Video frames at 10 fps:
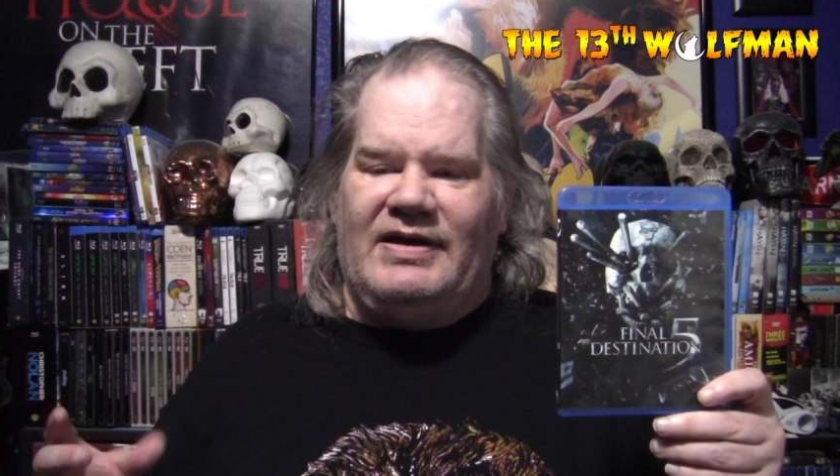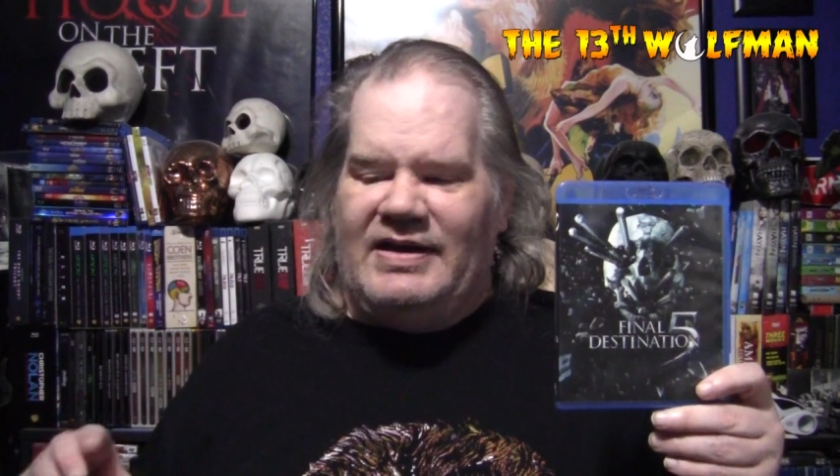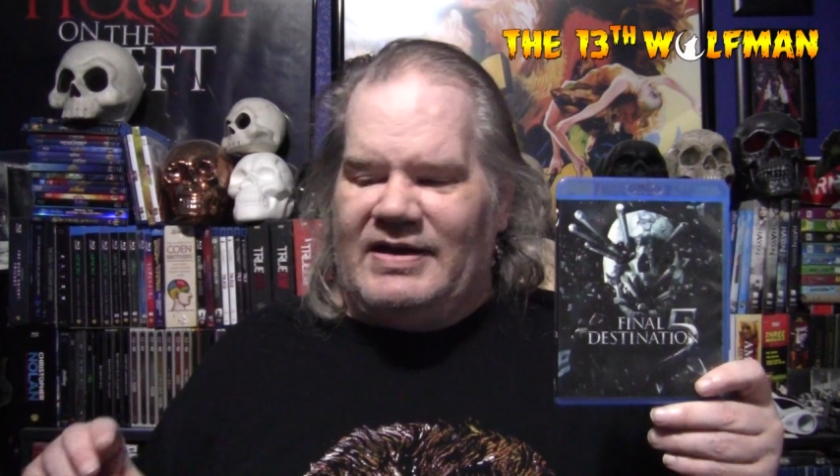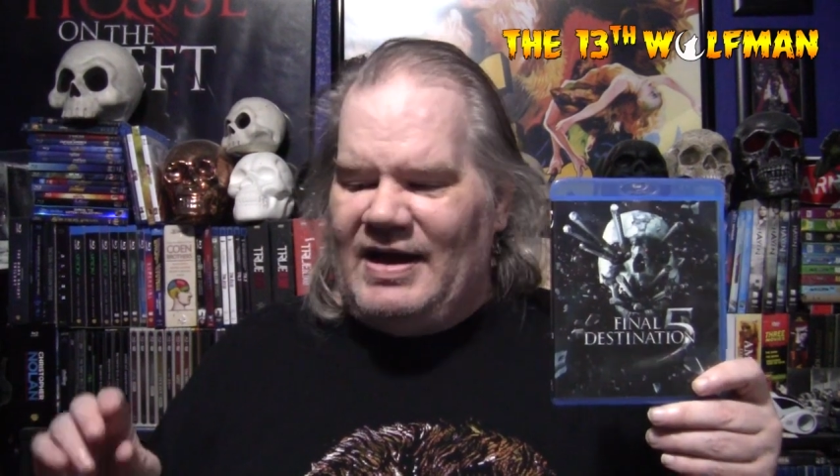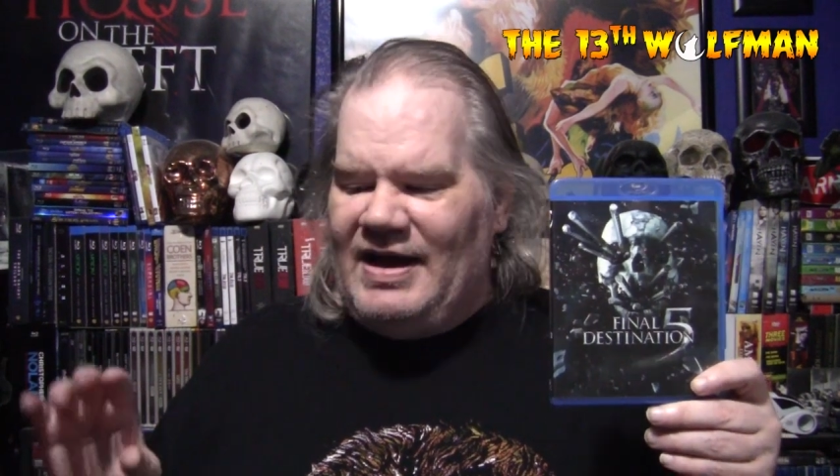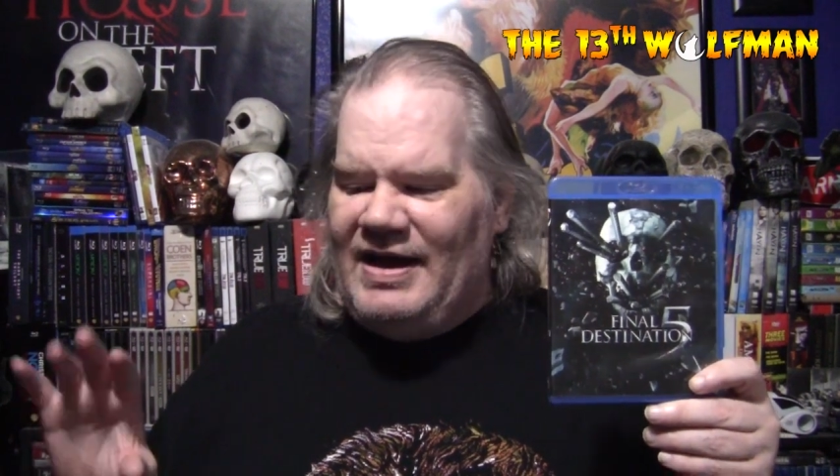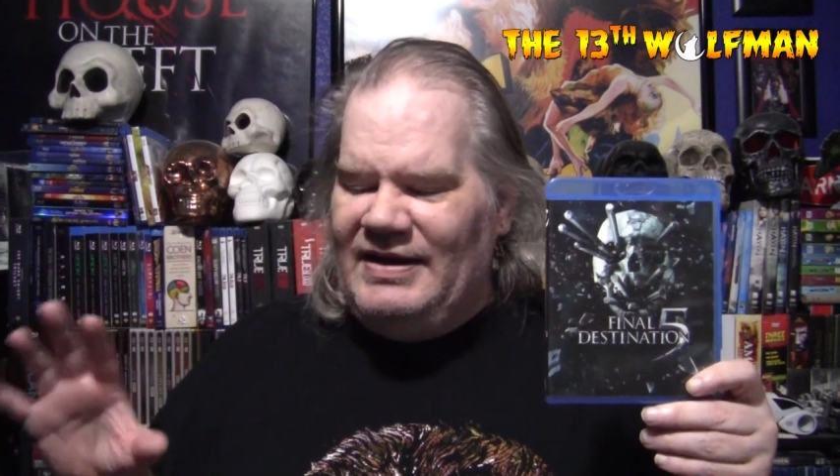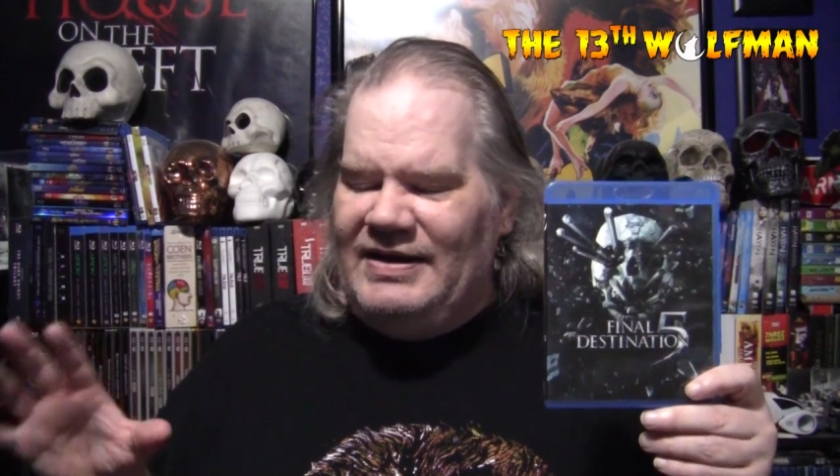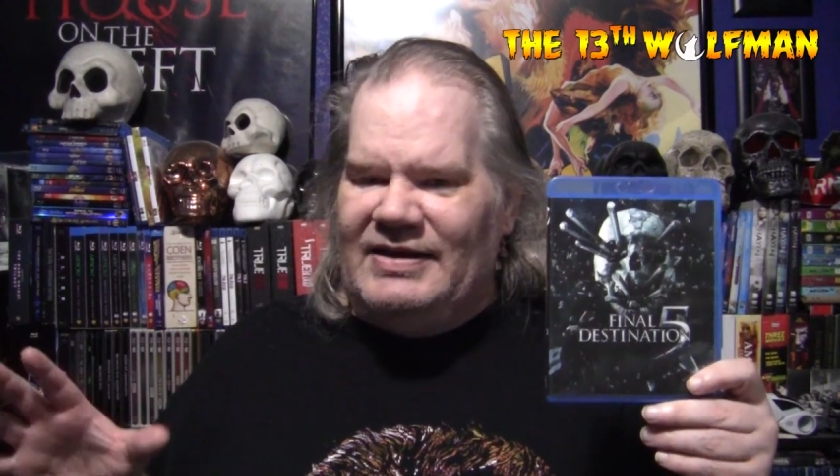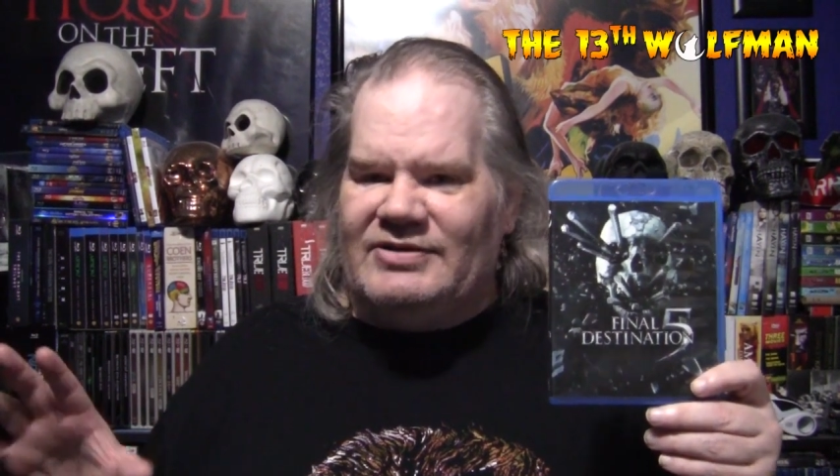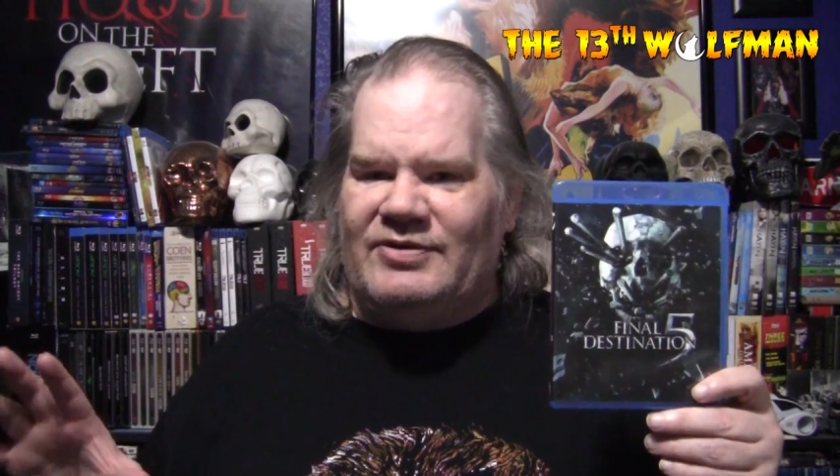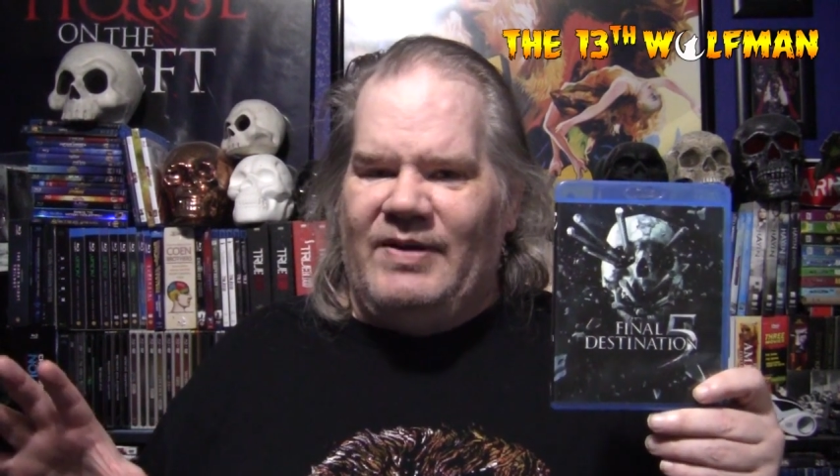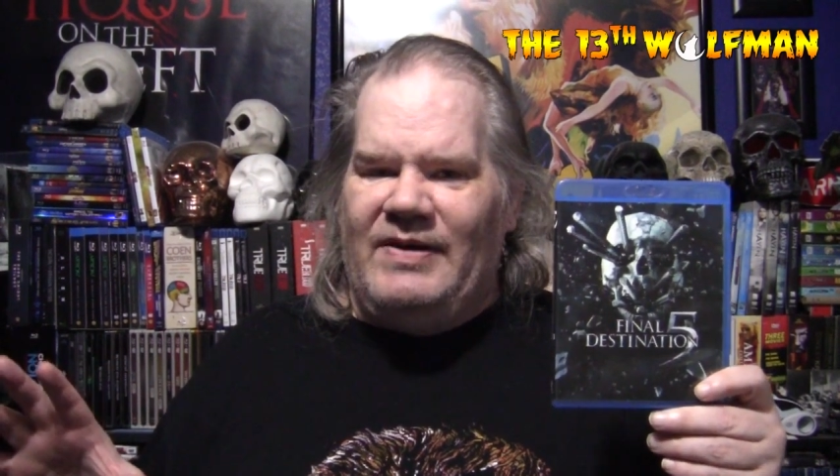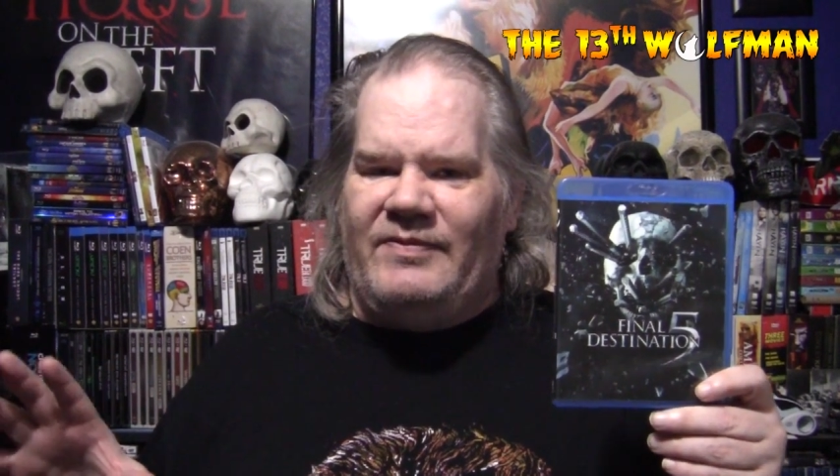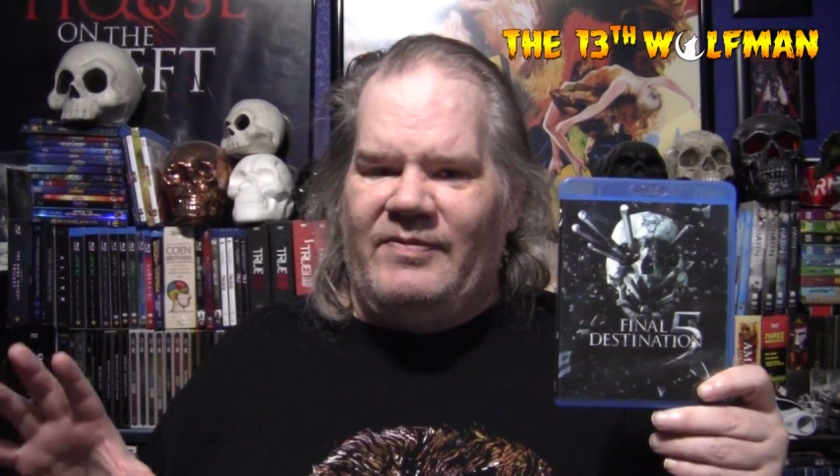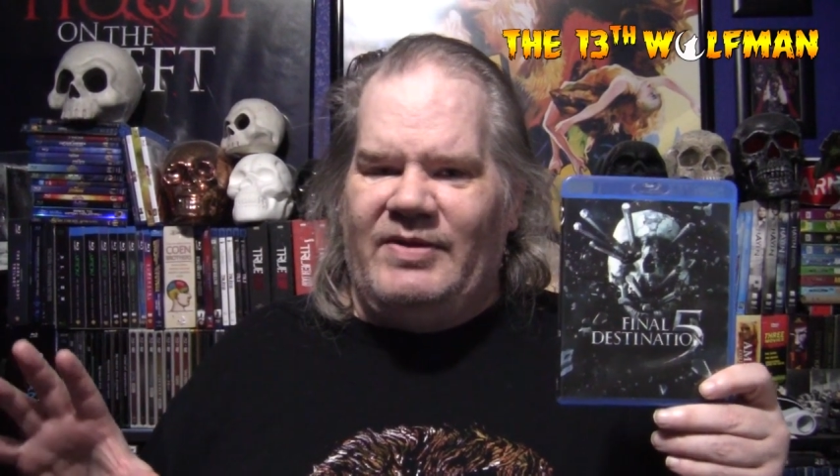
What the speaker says: and it kind of gets away from